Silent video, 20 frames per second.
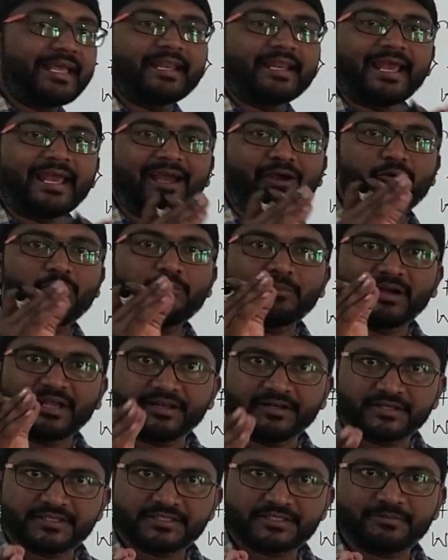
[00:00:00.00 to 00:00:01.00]
have
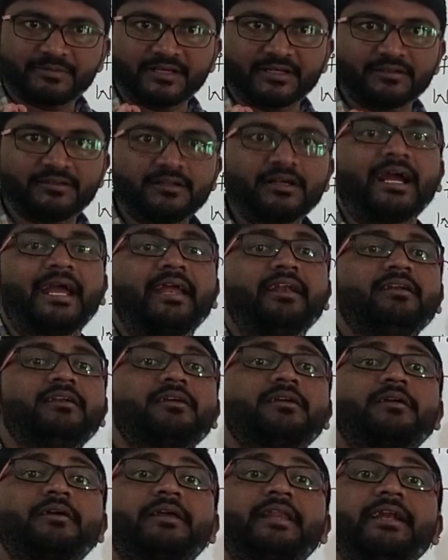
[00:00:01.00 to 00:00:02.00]
minus 1
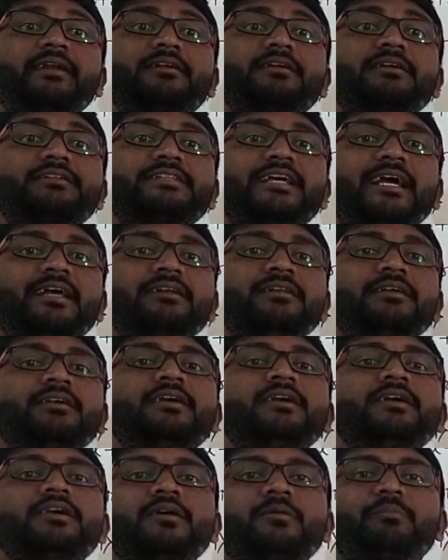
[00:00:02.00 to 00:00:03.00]
and greater
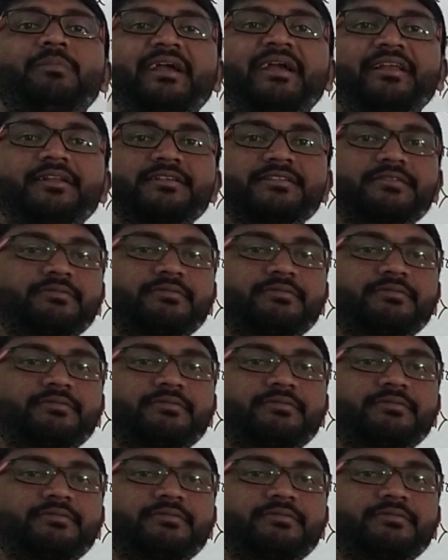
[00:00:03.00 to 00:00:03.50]
than minus